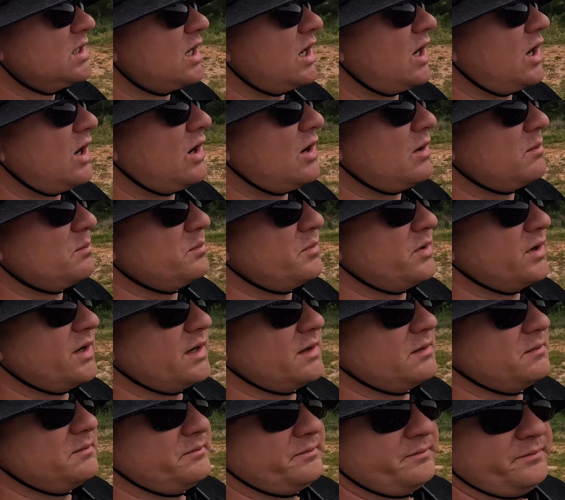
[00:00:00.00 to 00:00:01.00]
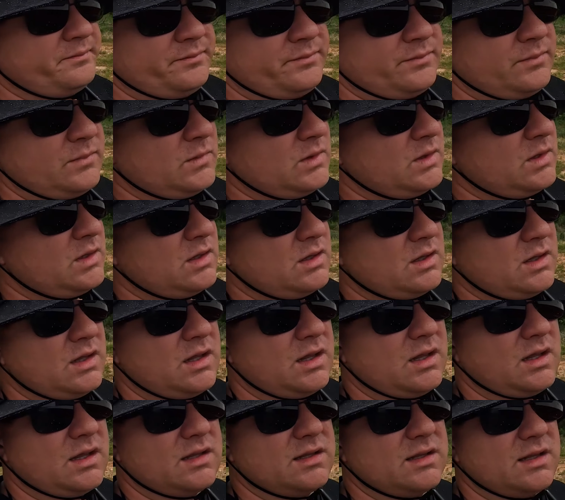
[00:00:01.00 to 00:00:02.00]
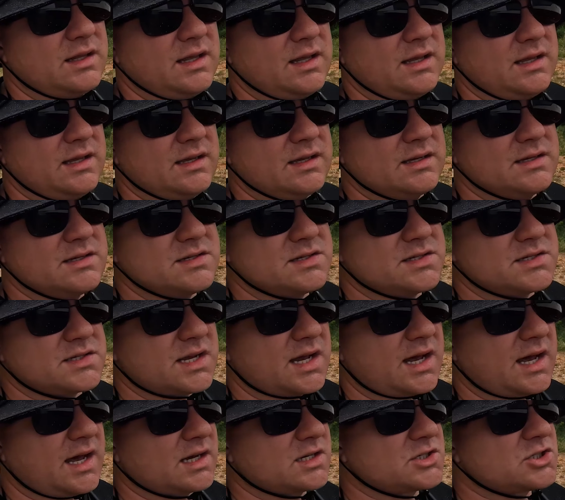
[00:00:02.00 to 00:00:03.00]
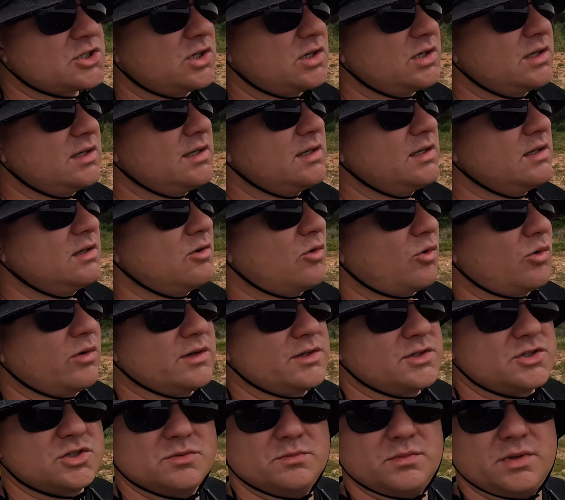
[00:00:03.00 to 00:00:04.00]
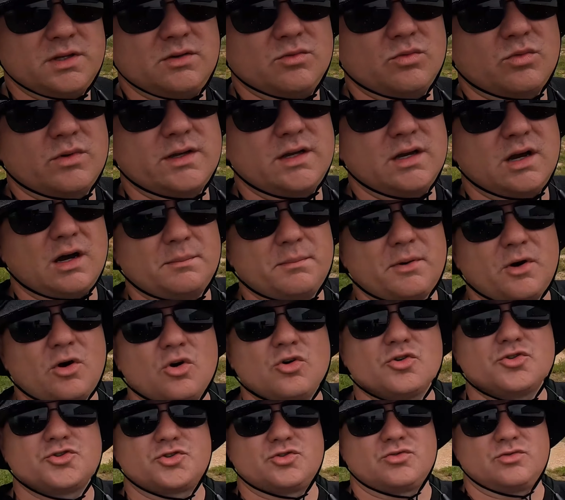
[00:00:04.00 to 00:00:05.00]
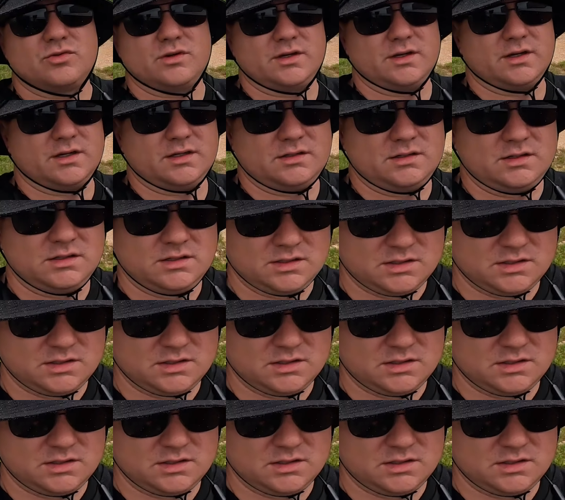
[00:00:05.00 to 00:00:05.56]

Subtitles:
But he is actually going to be re-upholstering it.